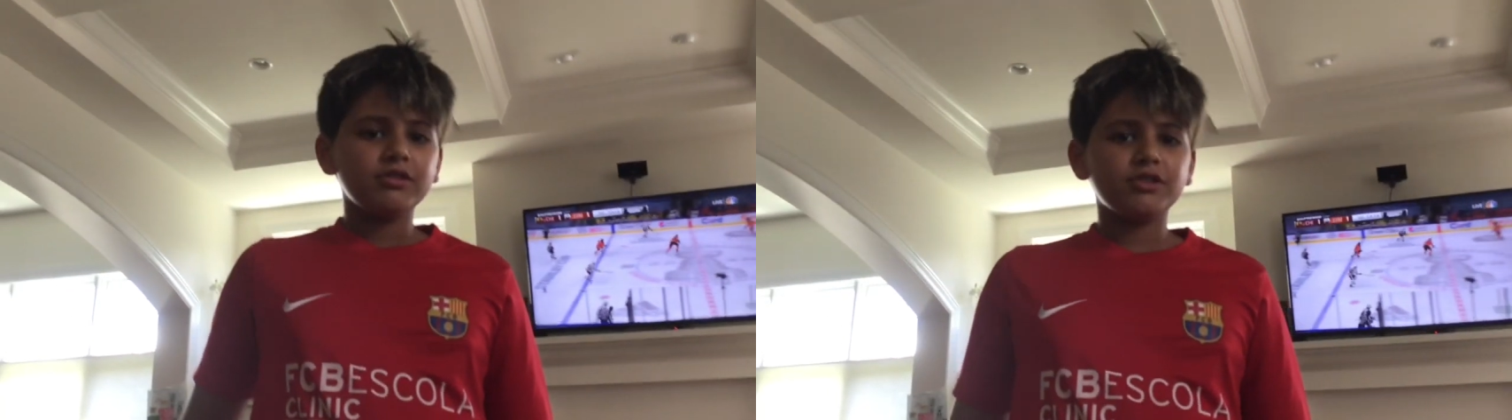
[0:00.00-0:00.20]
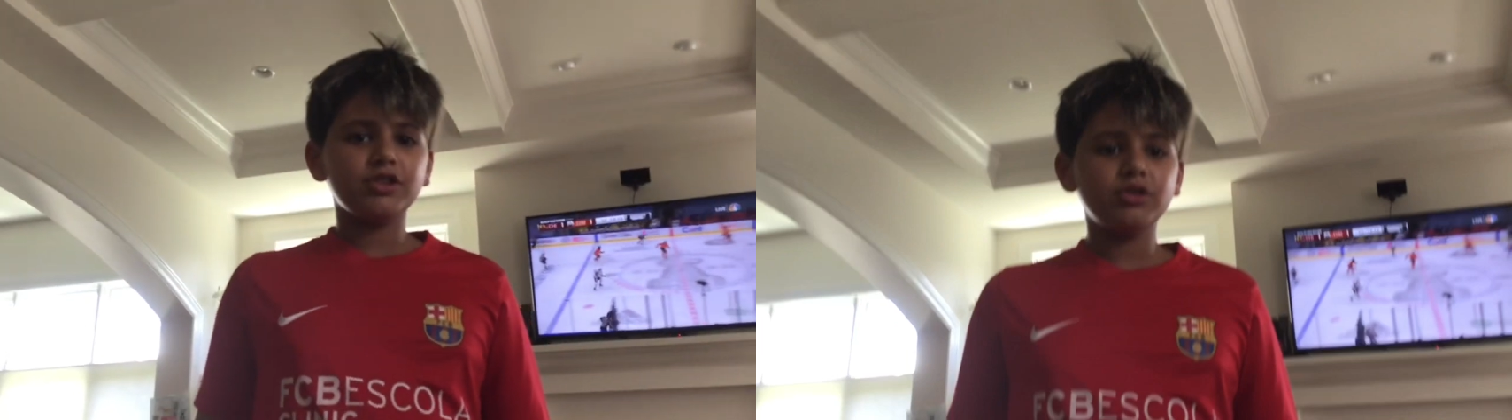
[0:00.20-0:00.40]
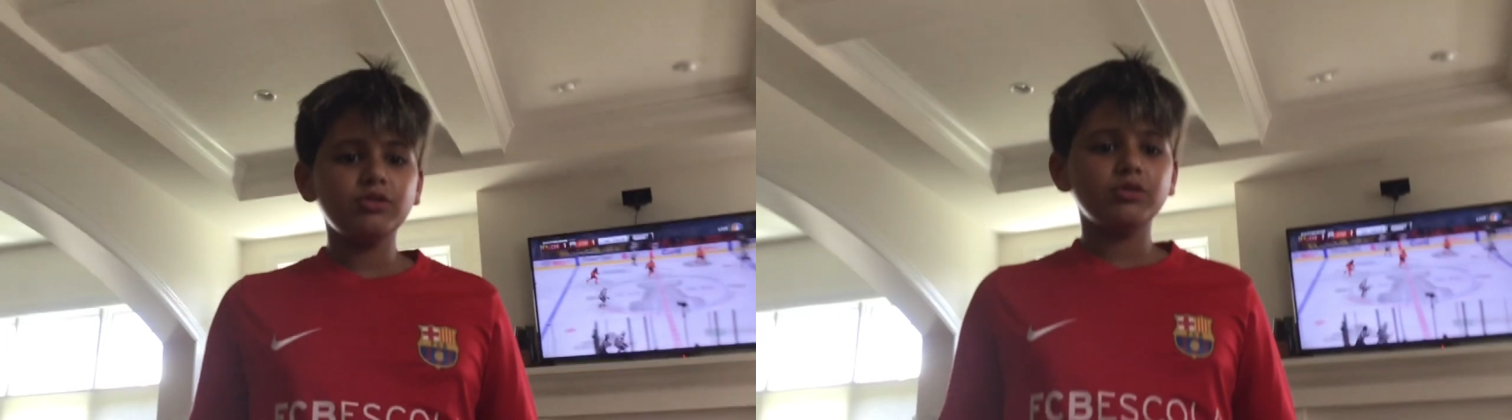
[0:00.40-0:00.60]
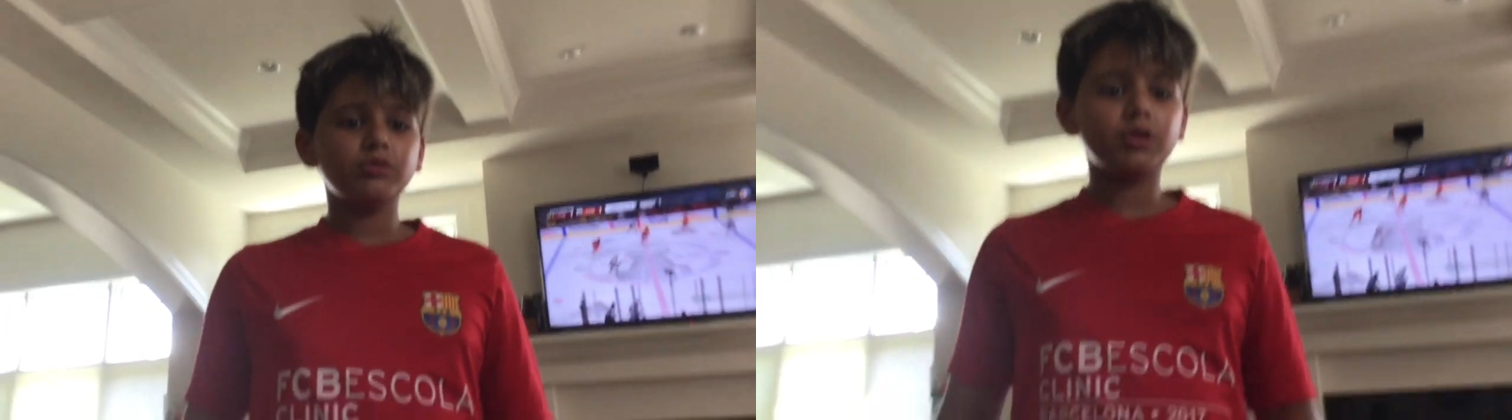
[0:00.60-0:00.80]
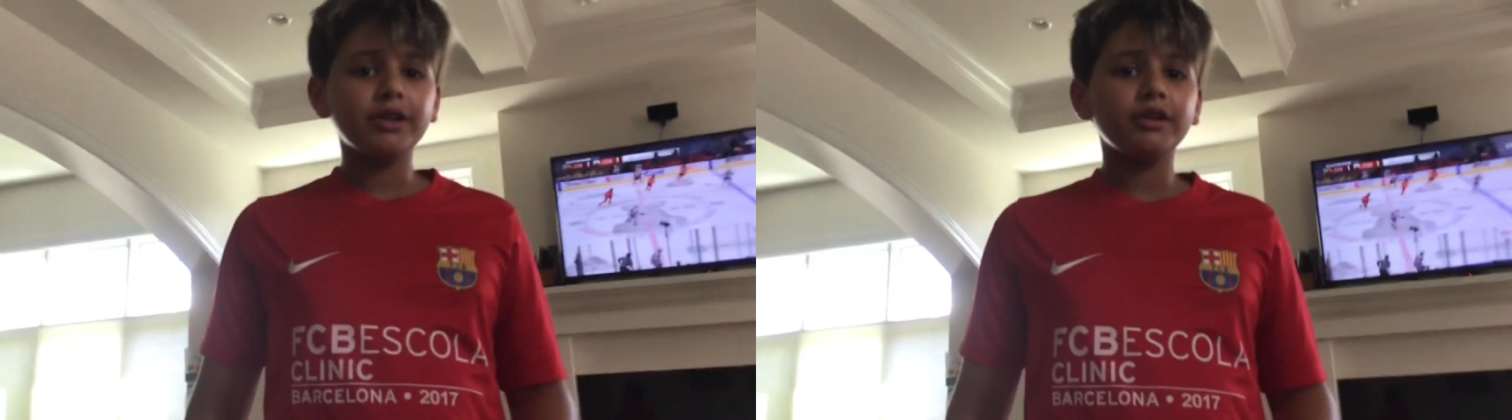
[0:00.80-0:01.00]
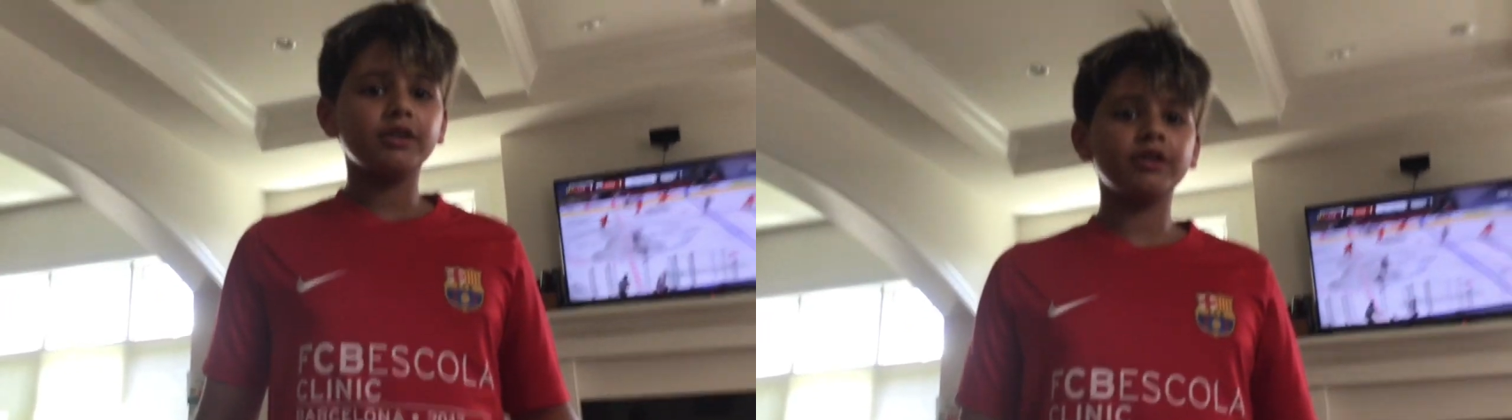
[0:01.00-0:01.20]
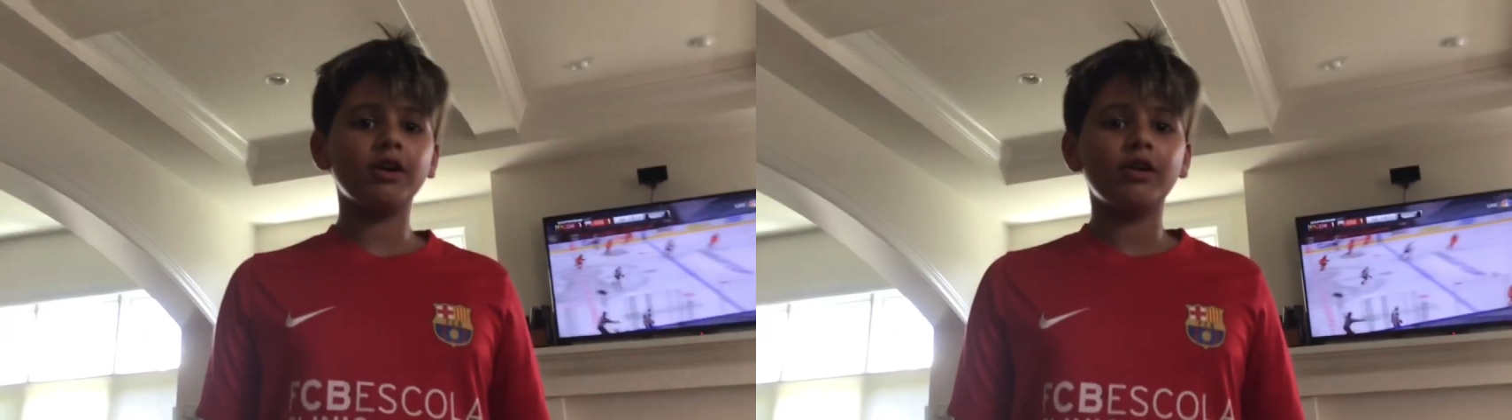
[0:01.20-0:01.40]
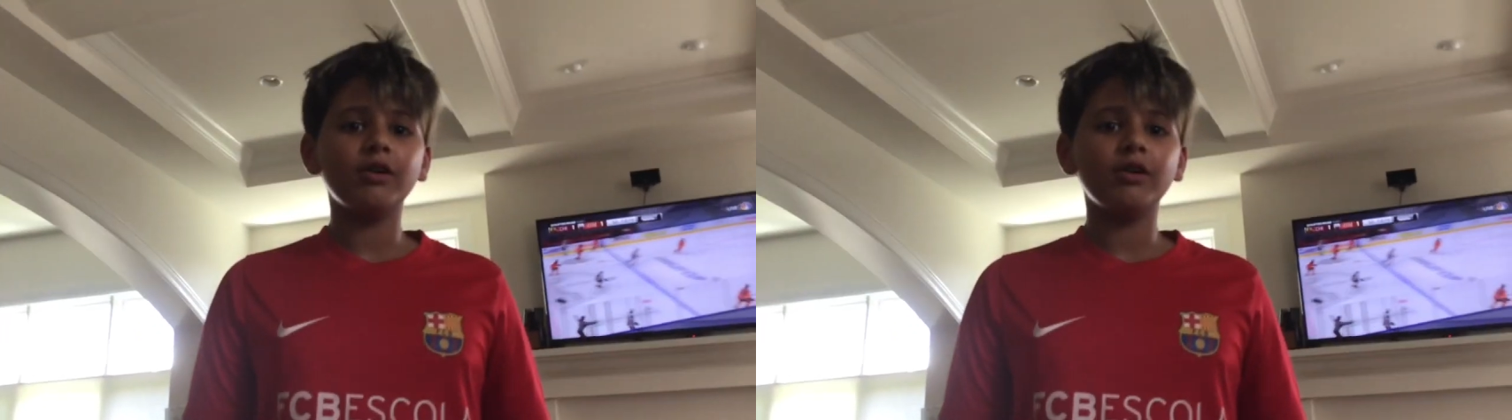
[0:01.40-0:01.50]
two, one, go.